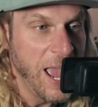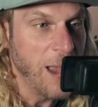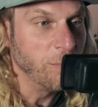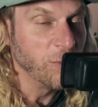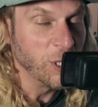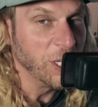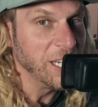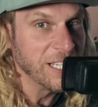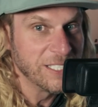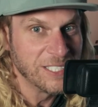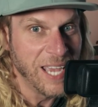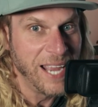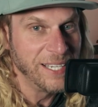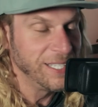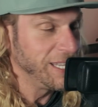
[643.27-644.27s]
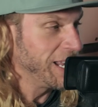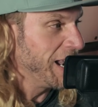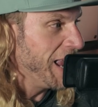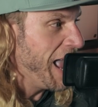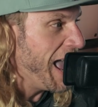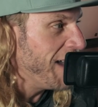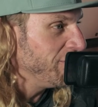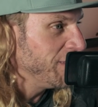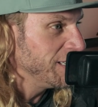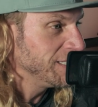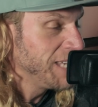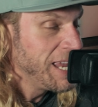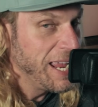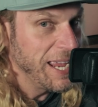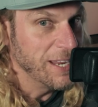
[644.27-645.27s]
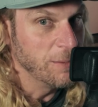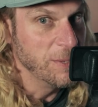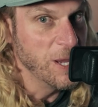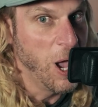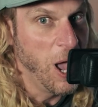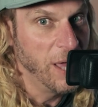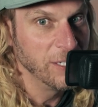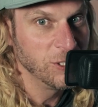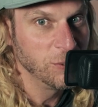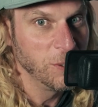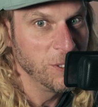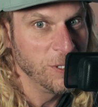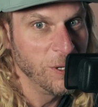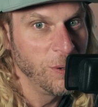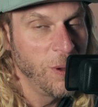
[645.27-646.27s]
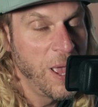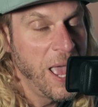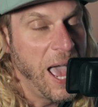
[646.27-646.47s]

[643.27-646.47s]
I'm really excited that I have this, and to be honest with you,